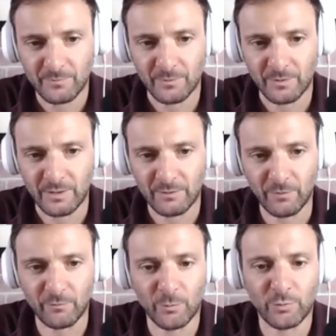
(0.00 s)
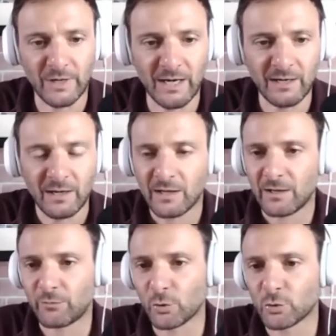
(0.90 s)
Okay, for the brain,
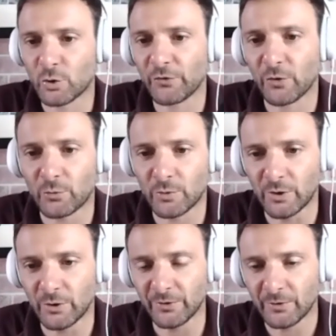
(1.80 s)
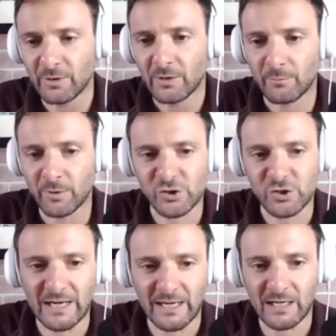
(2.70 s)
if you cross a road, much
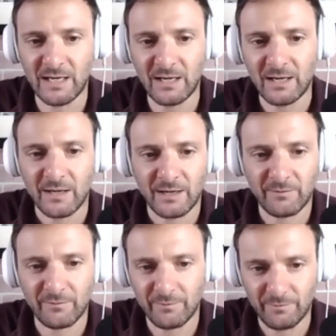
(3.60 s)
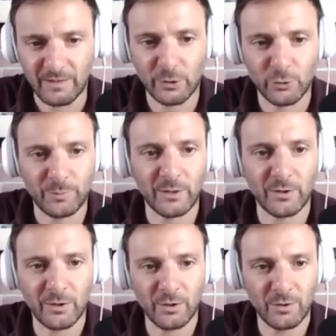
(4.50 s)
likely there could be
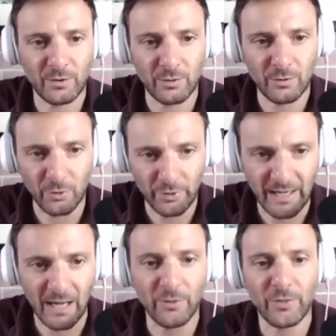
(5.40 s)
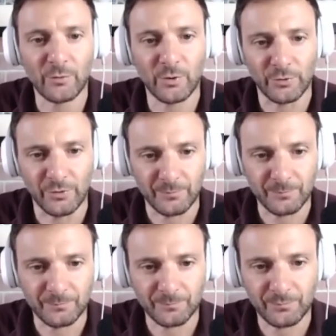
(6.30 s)
a car on the road.
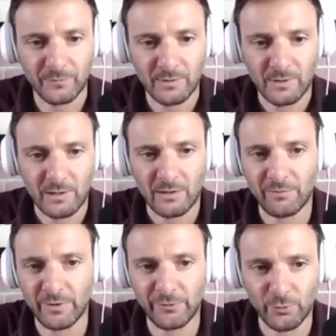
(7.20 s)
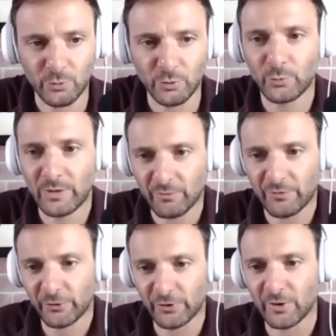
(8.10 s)
If there is a road with a
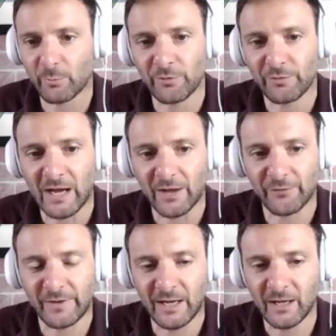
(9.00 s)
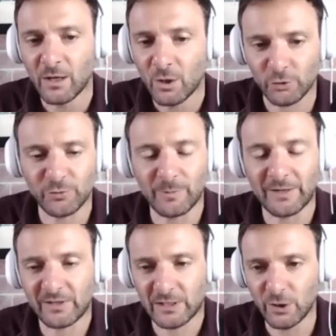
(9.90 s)
certain number of cars there,
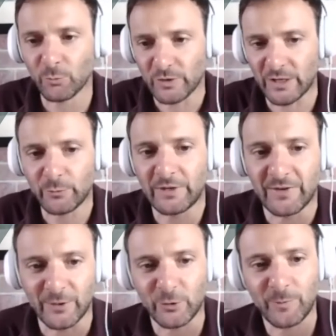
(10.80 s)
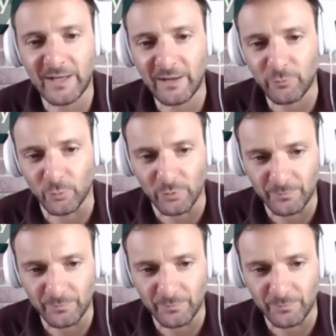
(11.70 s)
automatically your brain will tell you to be careful.